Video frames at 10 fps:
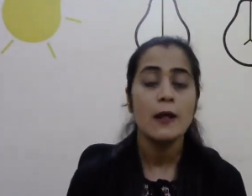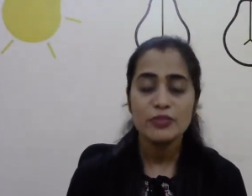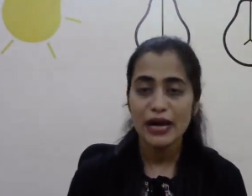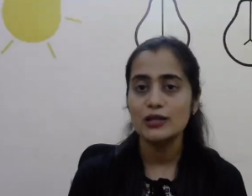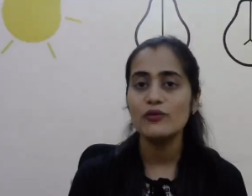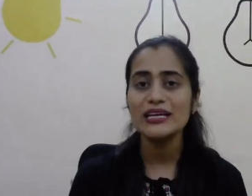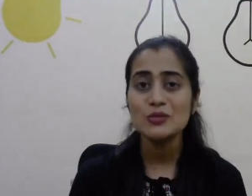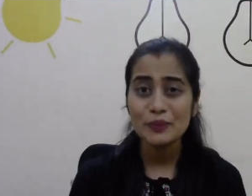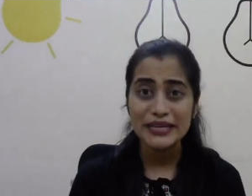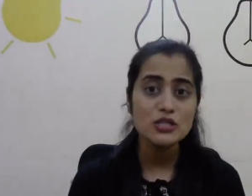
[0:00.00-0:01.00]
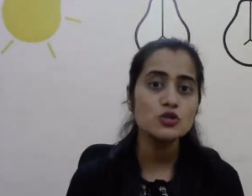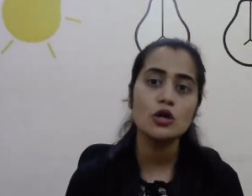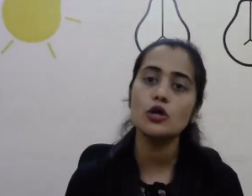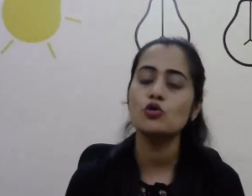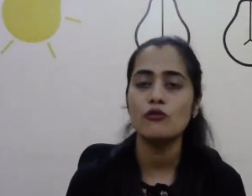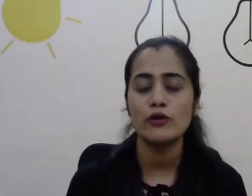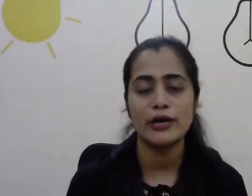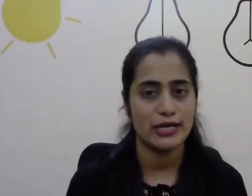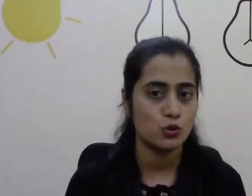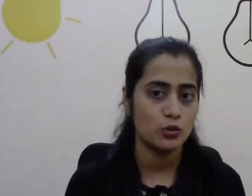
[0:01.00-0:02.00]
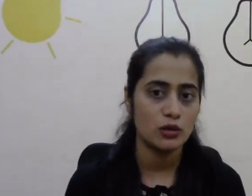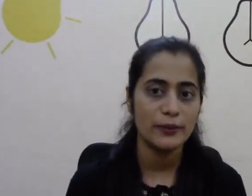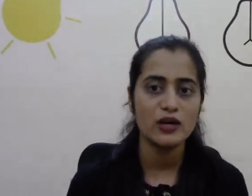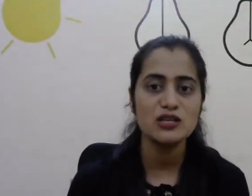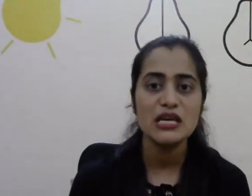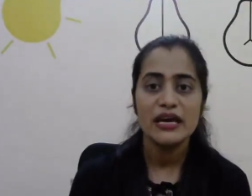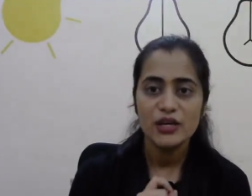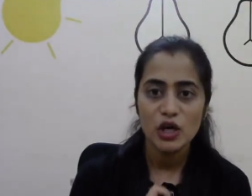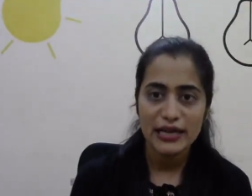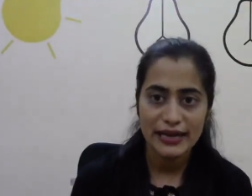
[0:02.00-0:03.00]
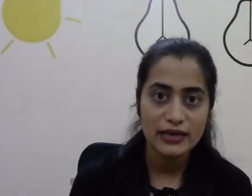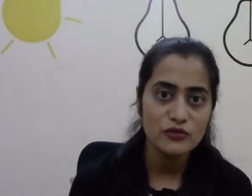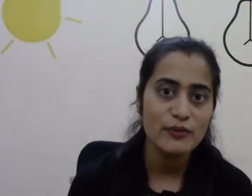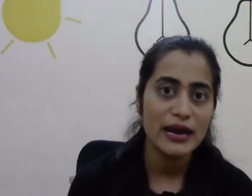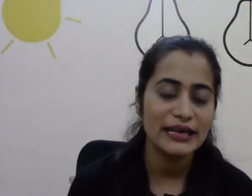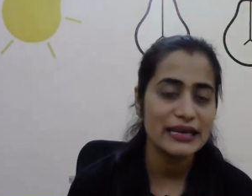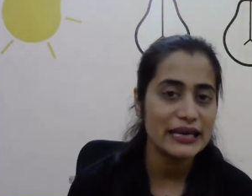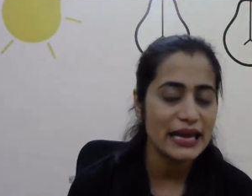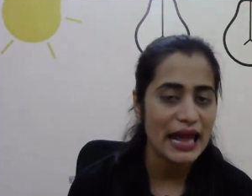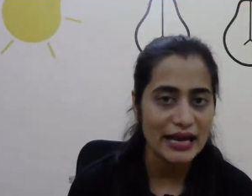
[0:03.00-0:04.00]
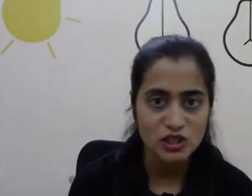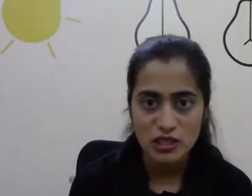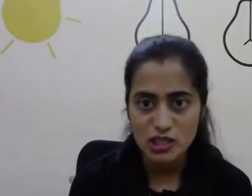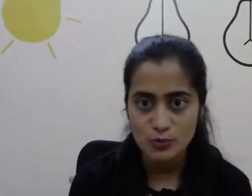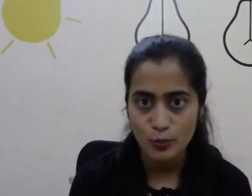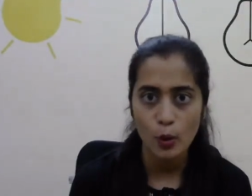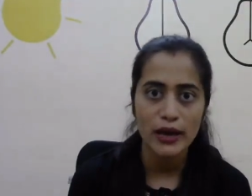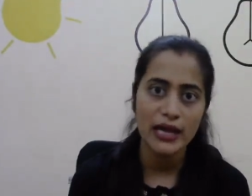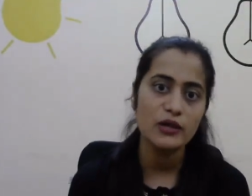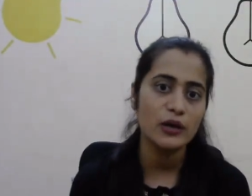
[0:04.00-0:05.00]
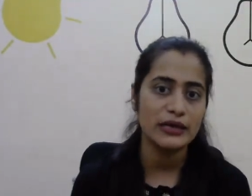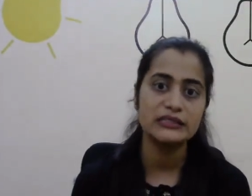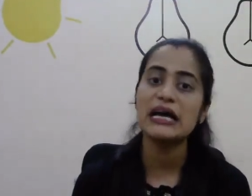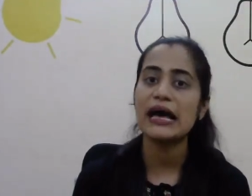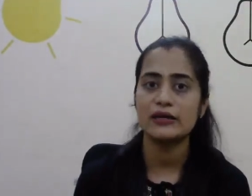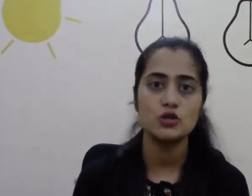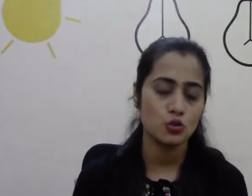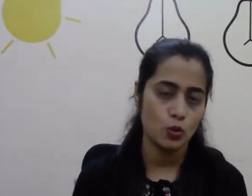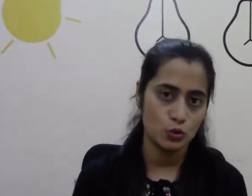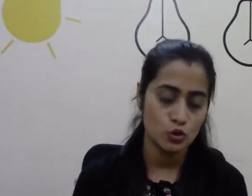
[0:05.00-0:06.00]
Otherwise, please do not go for guesswork, because your negative marking can actually spoil your entire score.